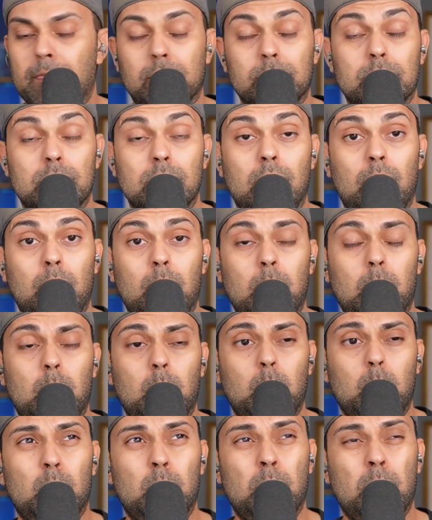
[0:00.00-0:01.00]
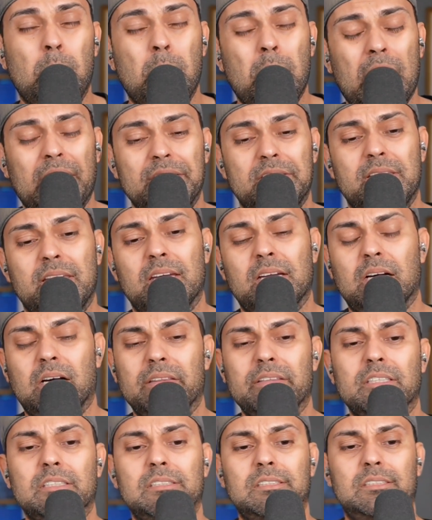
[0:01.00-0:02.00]
So my take
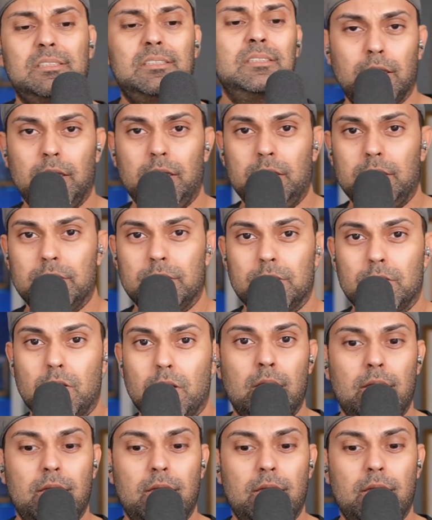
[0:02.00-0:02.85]
on this is